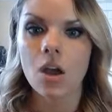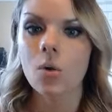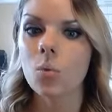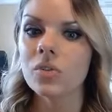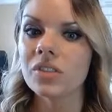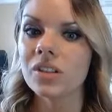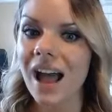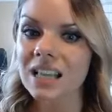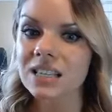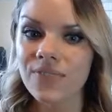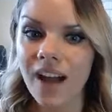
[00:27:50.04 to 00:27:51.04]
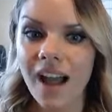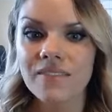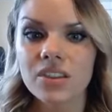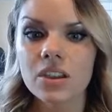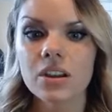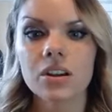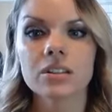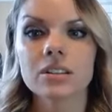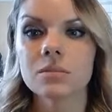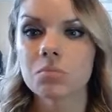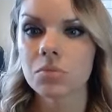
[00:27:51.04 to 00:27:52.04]
in the last 5 years?
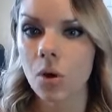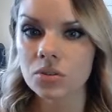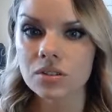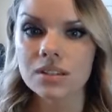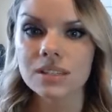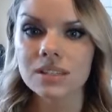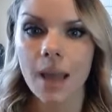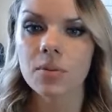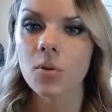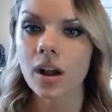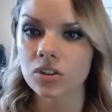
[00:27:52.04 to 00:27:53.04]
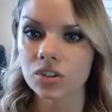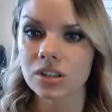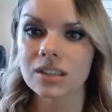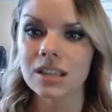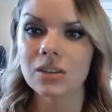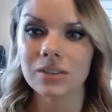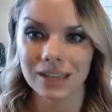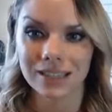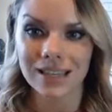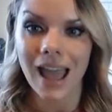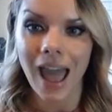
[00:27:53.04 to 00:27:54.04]
Those are the type of questions that you
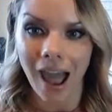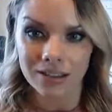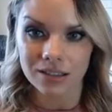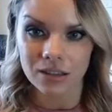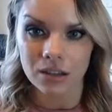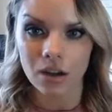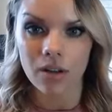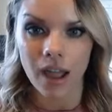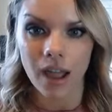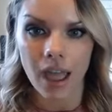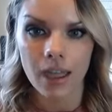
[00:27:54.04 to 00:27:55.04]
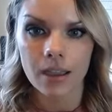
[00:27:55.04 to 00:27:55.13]
need to ask. Okay,